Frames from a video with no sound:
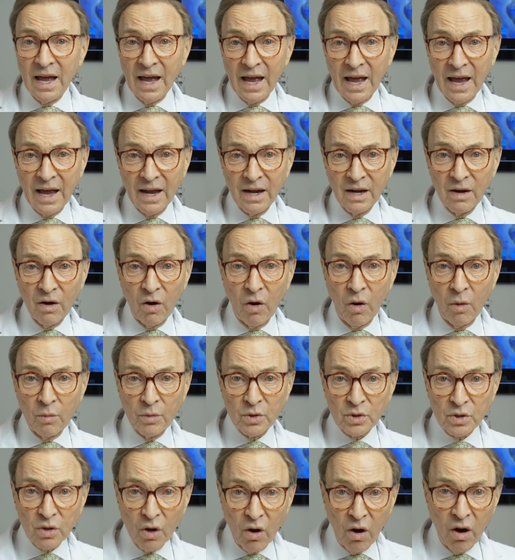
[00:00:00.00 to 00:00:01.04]
and
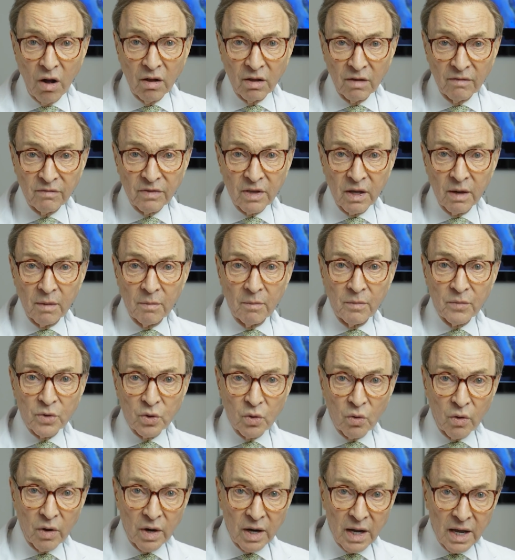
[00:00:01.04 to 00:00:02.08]
almost all of them
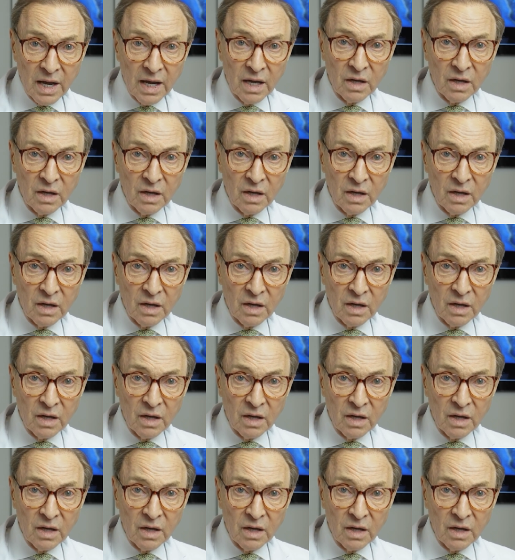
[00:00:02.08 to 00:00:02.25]
you're at